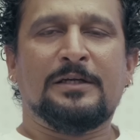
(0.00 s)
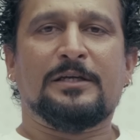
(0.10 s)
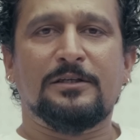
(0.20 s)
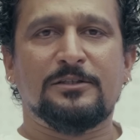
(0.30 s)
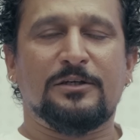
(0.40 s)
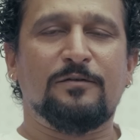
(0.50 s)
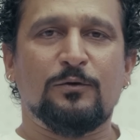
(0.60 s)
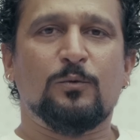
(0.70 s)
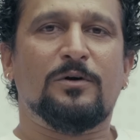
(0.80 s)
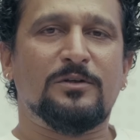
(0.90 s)
Kids, if
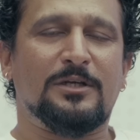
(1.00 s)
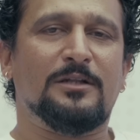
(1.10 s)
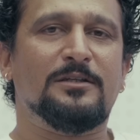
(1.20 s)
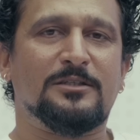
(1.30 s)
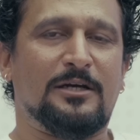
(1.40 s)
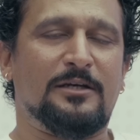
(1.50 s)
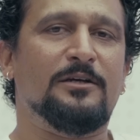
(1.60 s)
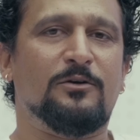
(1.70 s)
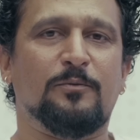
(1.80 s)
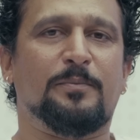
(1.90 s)
you want to sell this idea
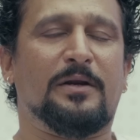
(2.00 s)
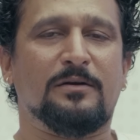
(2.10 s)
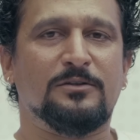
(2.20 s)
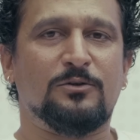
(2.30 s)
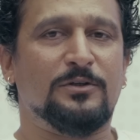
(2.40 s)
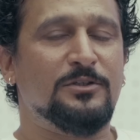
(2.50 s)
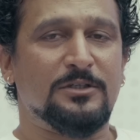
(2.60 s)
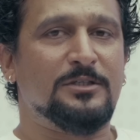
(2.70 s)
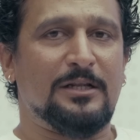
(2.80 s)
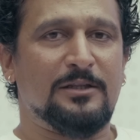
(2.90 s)
to your parents, you can
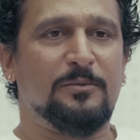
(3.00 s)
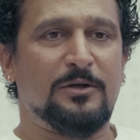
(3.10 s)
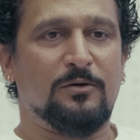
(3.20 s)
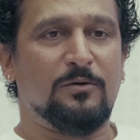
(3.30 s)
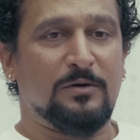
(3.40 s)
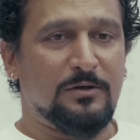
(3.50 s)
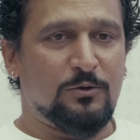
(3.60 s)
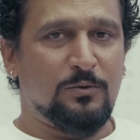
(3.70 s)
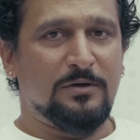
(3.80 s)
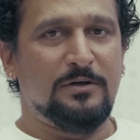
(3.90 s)
just tell them that, a
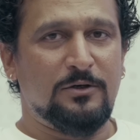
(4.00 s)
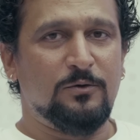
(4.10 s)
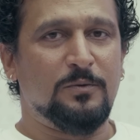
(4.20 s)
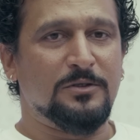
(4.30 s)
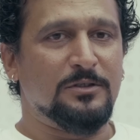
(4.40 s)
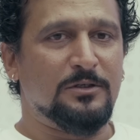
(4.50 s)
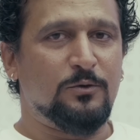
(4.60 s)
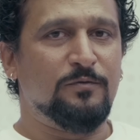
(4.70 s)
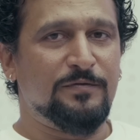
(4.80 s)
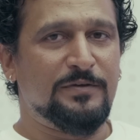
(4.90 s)
200 Duke versus a
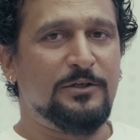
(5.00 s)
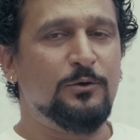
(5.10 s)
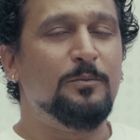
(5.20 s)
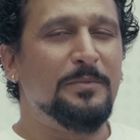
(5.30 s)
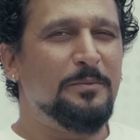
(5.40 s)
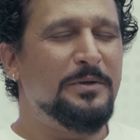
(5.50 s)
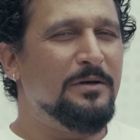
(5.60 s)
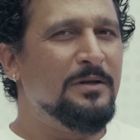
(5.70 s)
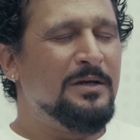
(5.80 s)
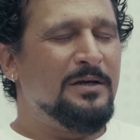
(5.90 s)
250 Duke might
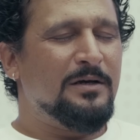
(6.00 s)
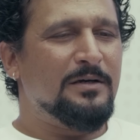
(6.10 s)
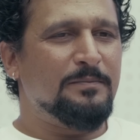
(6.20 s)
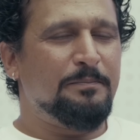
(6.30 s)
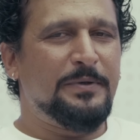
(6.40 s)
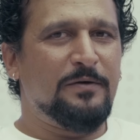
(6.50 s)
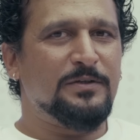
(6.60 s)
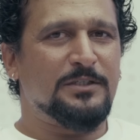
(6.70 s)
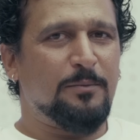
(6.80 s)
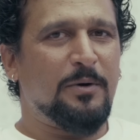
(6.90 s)
be a bit of a
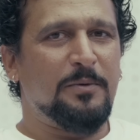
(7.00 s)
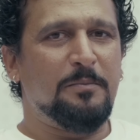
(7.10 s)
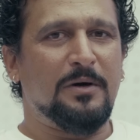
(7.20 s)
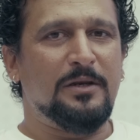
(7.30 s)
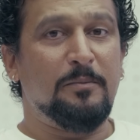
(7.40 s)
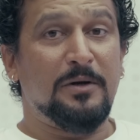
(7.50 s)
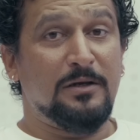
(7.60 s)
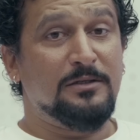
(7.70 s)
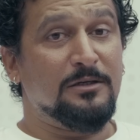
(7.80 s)
step up in money, but it's